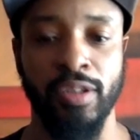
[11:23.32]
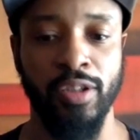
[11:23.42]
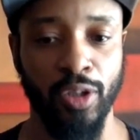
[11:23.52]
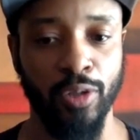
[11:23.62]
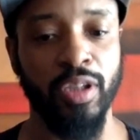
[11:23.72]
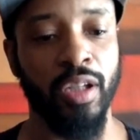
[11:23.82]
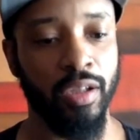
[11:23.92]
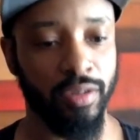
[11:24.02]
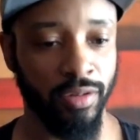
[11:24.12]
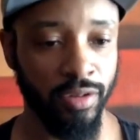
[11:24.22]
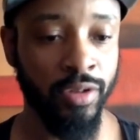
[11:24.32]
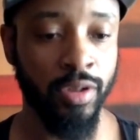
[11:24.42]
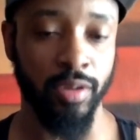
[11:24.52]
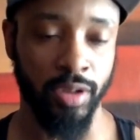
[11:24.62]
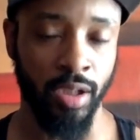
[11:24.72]

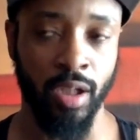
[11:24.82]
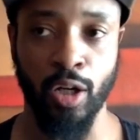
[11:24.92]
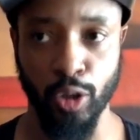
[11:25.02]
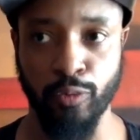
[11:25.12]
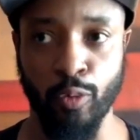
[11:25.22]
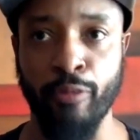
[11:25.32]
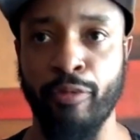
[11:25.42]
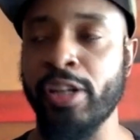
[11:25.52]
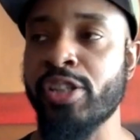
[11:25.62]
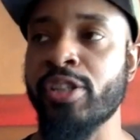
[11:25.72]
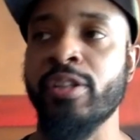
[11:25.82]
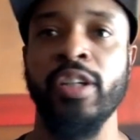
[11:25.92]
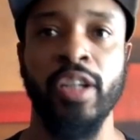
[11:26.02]
to Coach Walt Frazier,